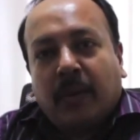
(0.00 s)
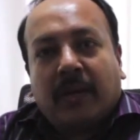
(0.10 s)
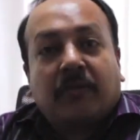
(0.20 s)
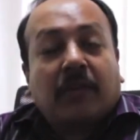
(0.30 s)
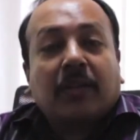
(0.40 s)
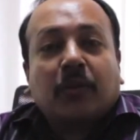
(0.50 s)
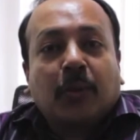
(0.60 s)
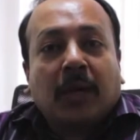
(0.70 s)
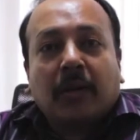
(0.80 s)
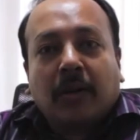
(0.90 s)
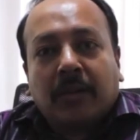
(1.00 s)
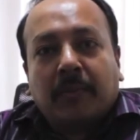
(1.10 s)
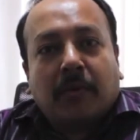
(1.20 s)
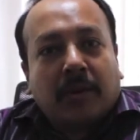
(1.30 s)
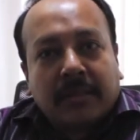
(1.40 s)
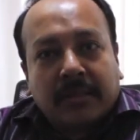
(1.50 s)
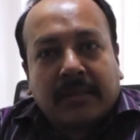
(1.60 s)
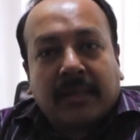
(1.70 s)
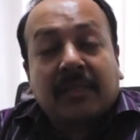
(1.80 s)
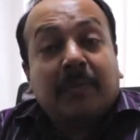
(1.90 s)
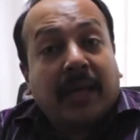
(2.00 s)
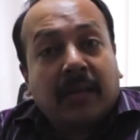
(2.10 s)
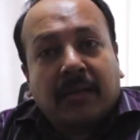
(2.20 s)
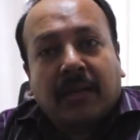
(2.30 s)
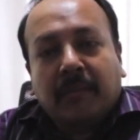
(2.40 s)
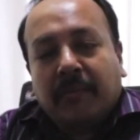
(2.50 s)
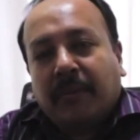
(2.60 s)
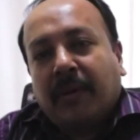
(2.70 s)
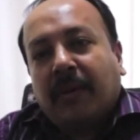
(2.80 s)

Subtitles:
We have tried to work on the processes better than.